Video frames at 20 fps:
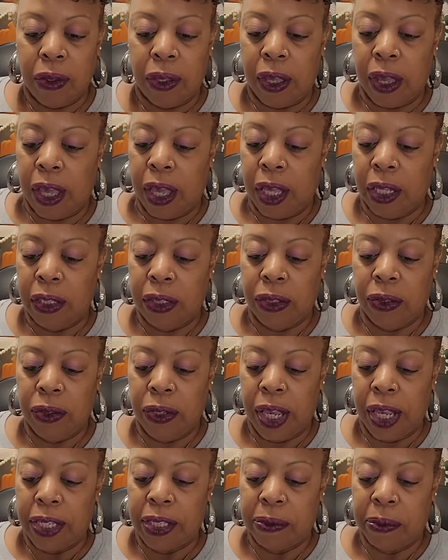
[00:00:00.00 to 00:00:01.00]
gosh, do
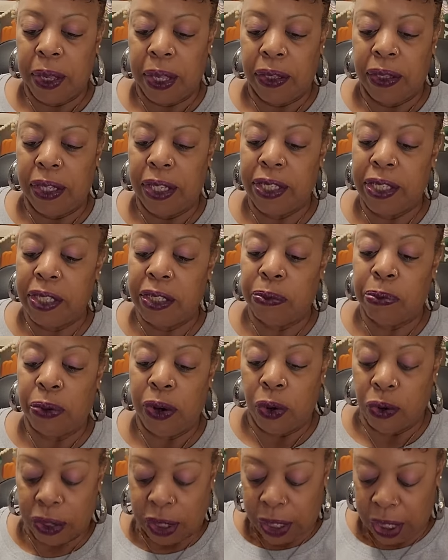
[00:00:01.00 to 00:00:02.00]
they smell? This is
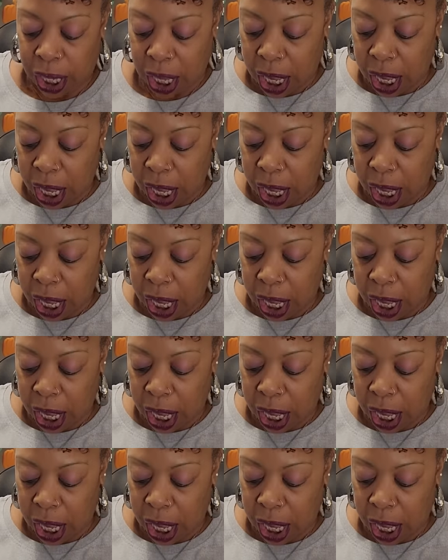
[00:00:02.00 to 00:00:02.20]
broken.